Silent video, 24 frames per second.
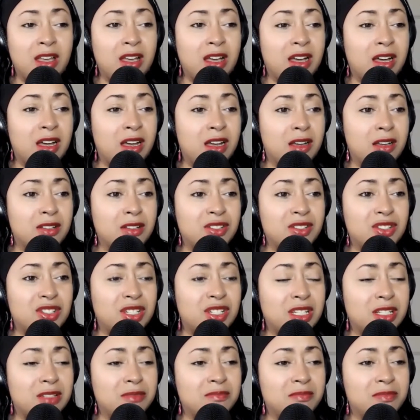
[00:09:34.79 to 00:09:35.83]
Uh, she
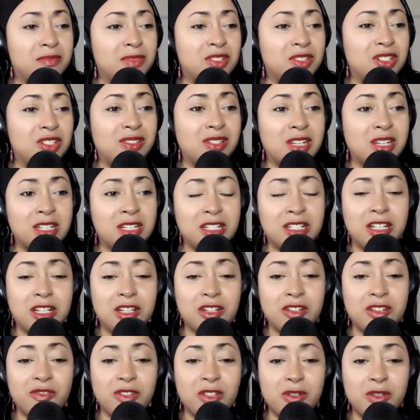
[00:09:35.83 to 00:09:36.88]
had just done an
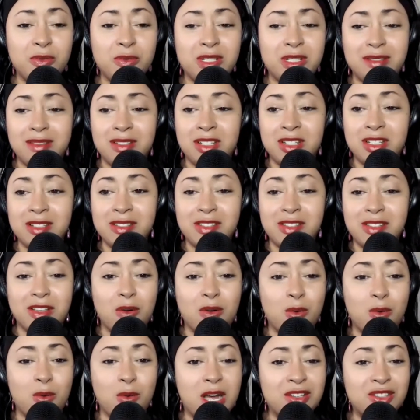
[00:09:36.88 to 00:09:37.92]
interview with Denzel
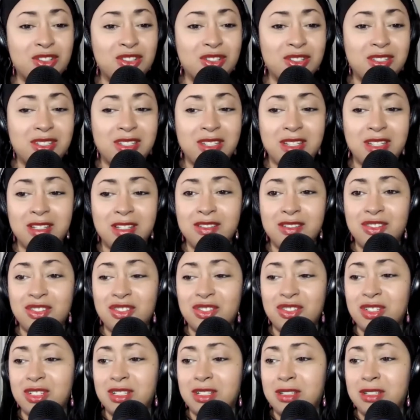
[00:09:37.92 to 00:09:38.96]
Washington.
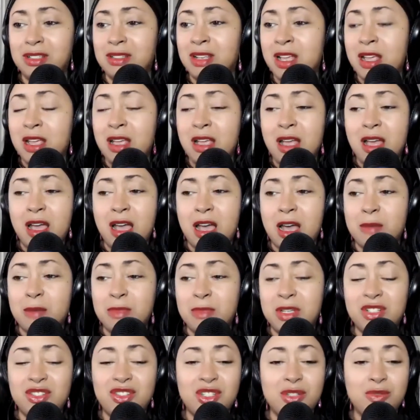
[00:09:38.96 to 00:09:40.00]
She, I
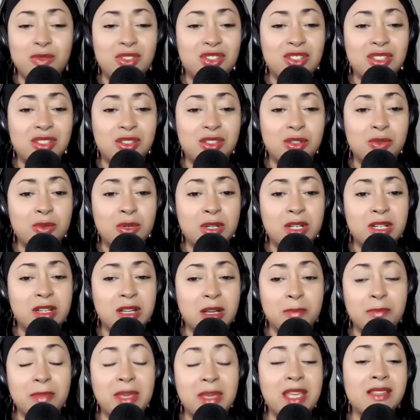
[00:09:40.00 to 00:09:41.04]
mean, she was just doing
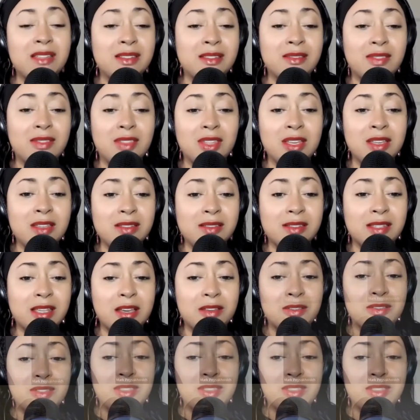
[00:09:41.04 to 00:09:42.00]
amazing things out